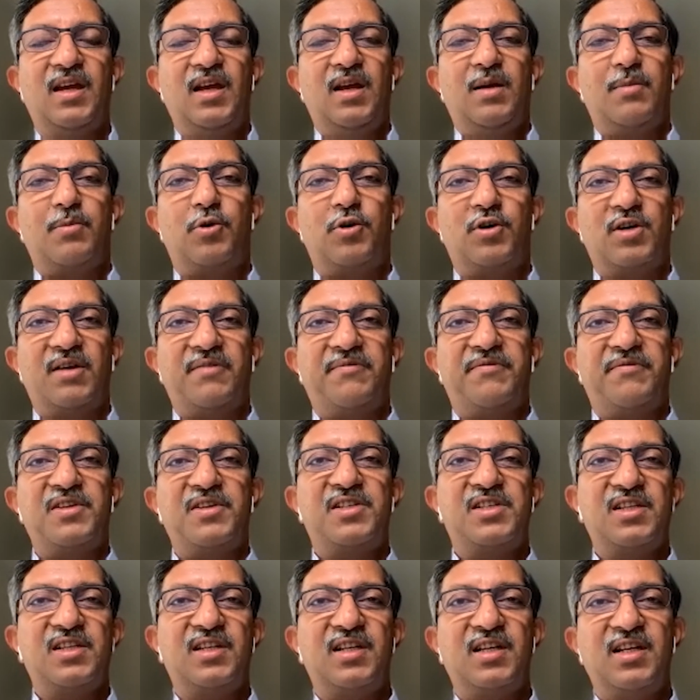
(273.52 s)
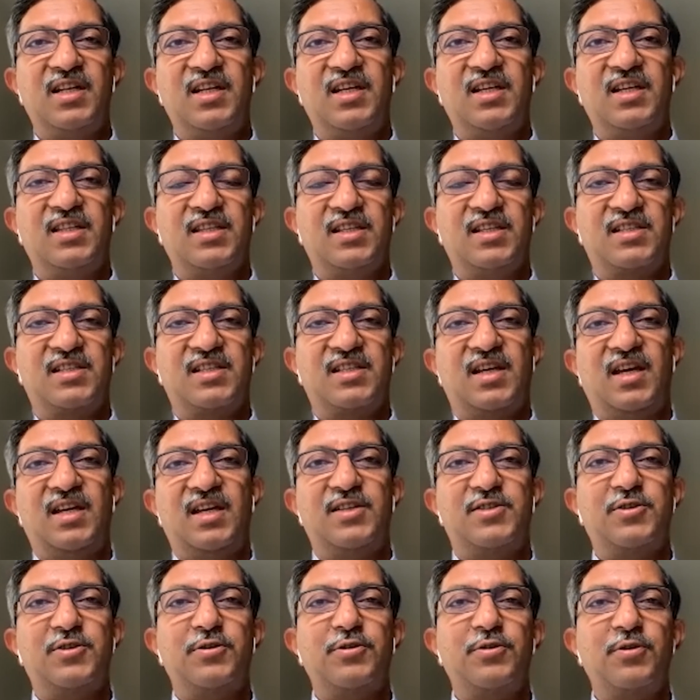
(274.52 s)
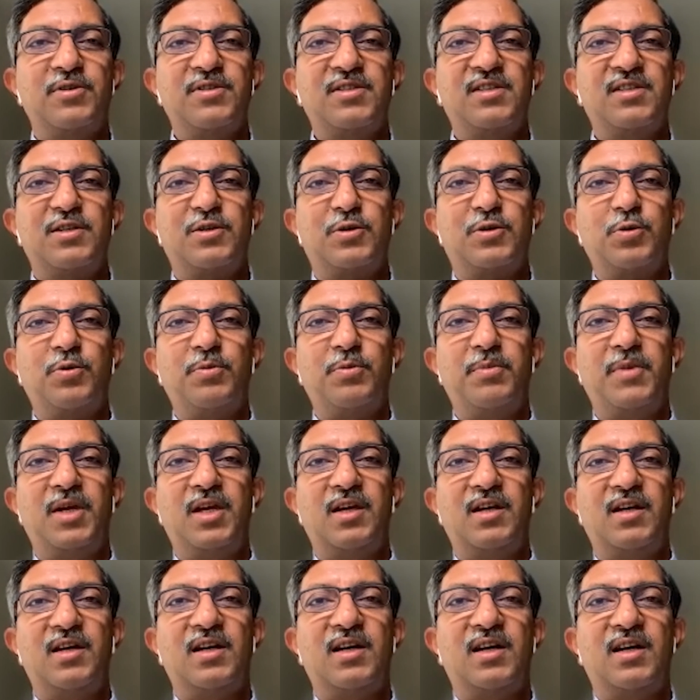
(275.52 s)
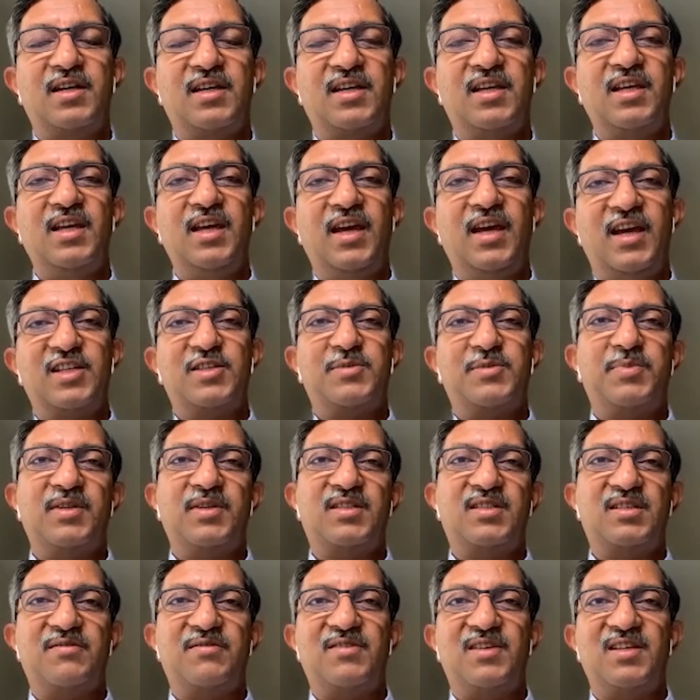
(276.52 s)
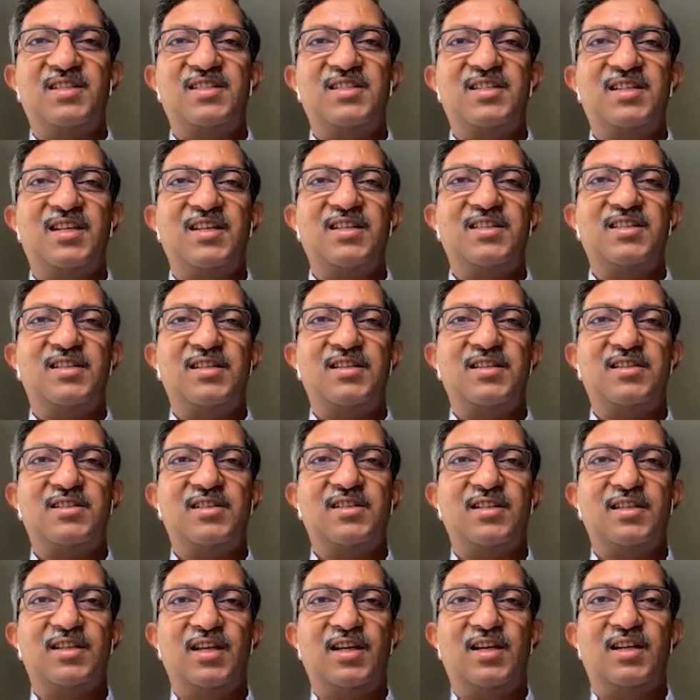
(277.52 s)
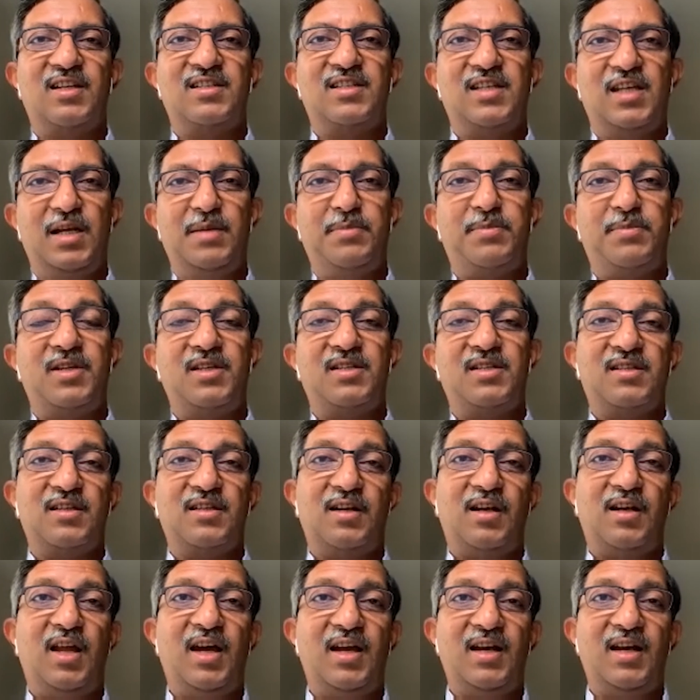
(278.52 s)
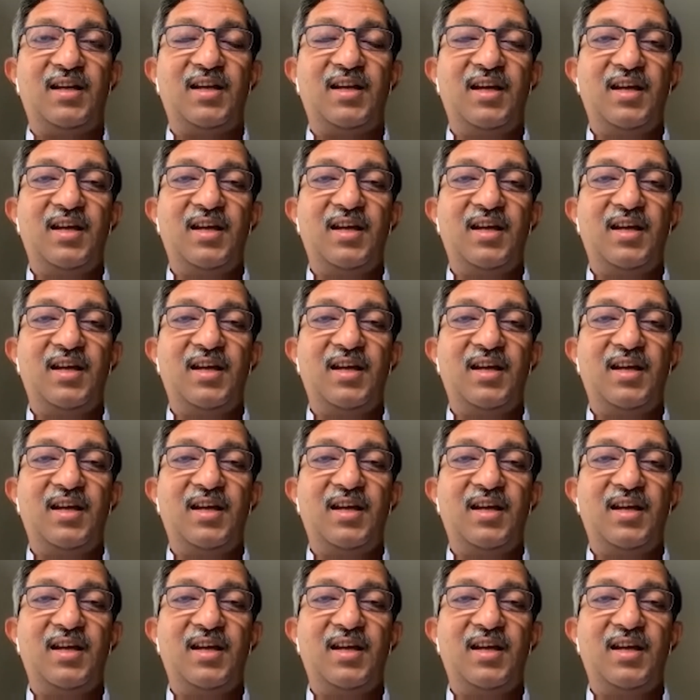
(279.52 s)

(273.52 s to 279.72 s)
more efficiently in the sky. So those are two key aspects of digitization that has helped us a lot.